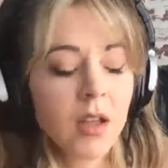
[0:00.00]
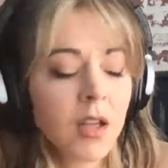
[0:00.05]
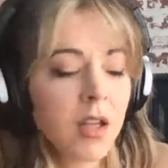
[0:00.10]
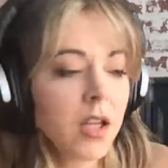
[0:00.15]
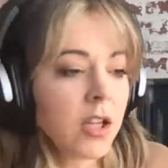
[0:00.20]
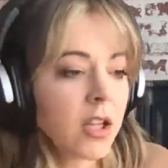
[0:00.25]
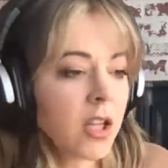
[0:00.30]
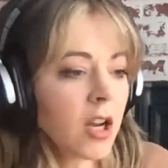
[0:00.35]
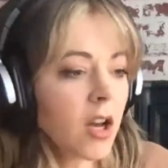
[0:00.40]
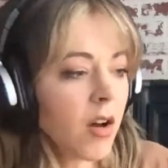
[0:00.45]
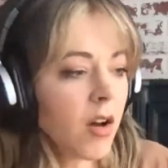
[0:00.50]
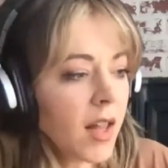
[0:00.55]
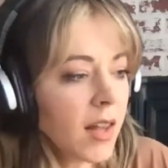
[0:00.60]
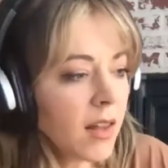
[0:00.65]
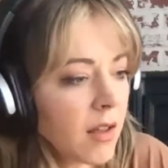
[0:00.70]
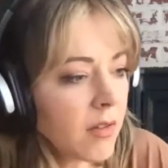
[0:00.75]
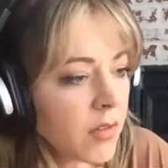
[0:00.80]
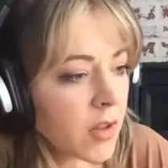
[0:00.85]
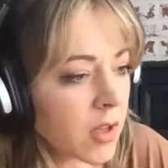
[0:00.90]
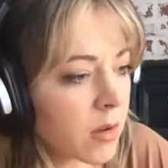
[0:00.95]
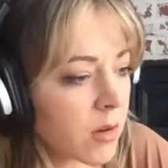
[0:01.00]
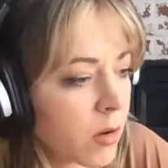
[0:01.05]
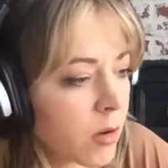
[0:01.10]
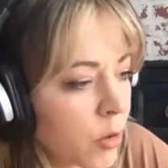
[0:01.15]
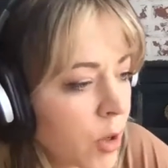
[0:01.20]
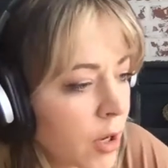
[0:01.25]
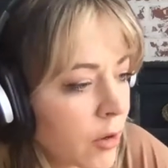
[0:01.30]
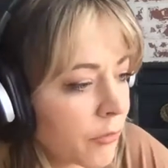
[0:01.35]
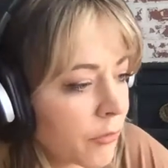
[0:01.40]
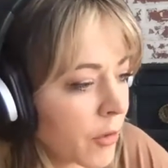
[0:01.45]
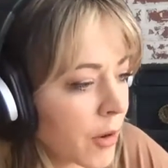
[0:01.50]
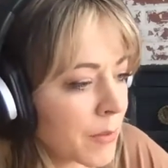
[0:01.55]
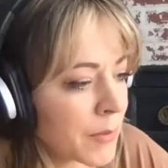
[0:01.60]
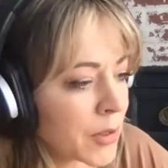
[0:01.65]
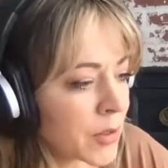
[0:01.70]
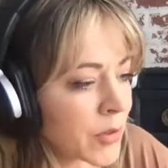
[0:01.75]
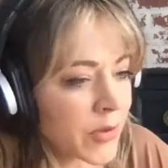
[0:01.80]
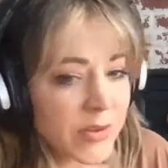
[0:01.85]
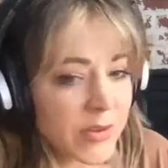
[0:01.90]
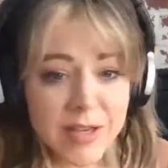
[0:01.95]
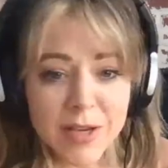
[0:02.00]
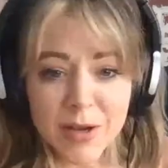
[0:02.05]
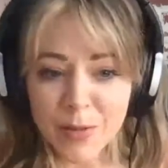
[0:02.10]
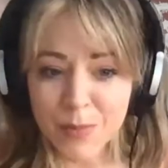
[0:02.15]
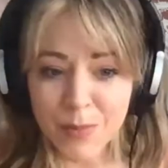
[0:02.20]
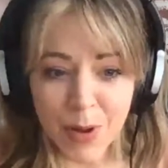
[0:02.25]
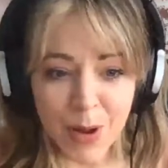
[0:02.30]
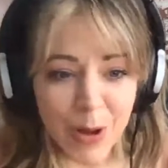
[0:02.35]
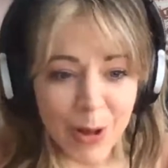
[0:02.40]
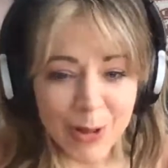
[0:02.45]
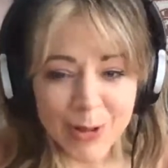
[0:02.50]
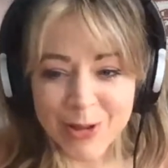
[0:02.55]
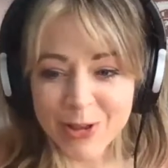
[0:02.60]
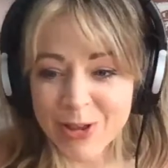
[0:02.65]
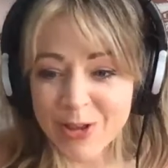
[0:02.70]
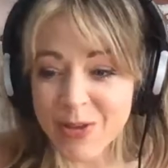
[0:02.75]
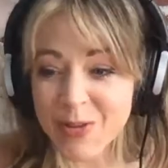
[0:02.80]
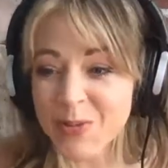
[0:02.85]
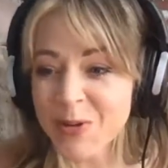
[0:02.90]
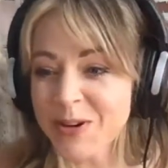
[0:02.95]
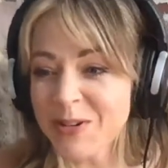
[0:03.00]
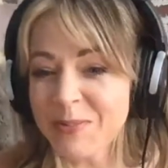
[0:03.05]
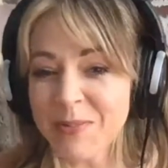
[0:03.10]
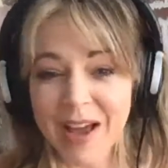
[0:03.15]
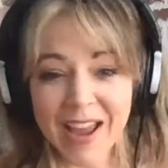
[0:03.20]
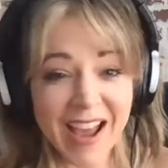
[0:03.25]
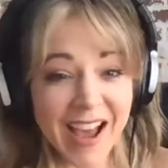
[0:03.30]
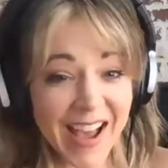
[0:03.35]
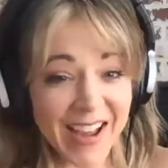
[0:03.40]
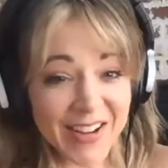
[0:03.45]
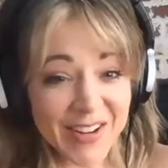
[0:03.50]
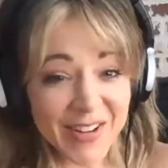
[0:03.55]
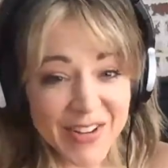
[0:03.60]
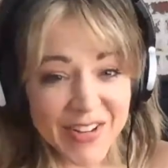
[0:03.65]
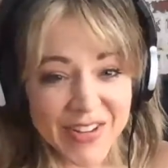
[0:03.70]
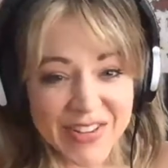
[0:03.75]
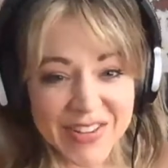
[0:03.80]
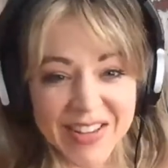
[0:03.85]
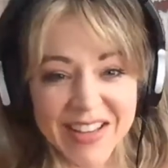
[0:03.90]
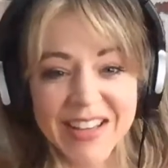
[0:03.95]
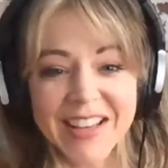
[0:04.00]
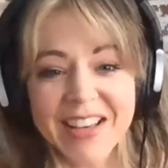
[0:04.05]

I love a quote from Lucille Ball. She's one of my idols.